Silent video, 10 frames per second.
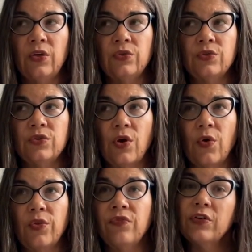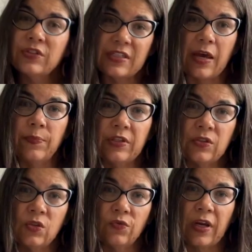So the first step
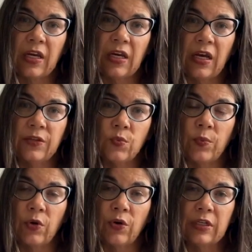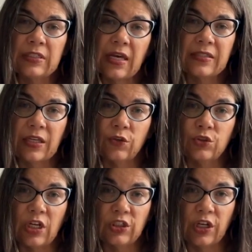is to recognize when we're criticizing or
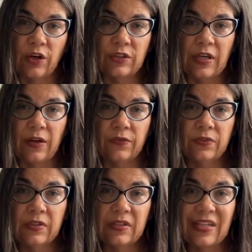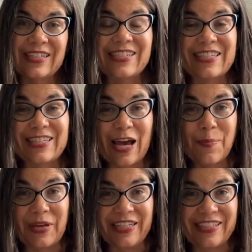judging ourselves and to
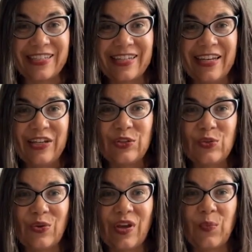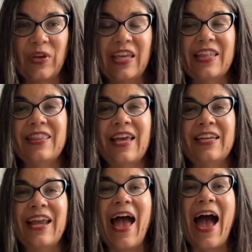stop it so that we can
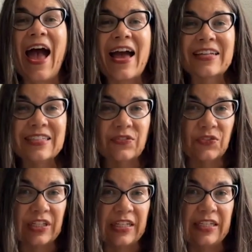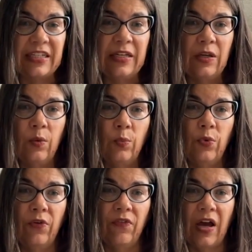then actively
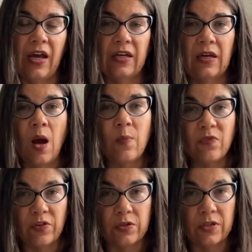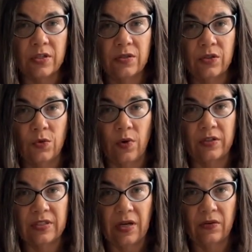provide comfort to
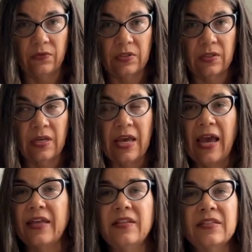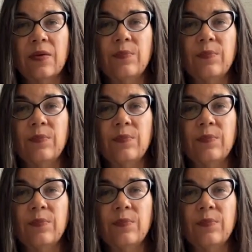ourselves. And this can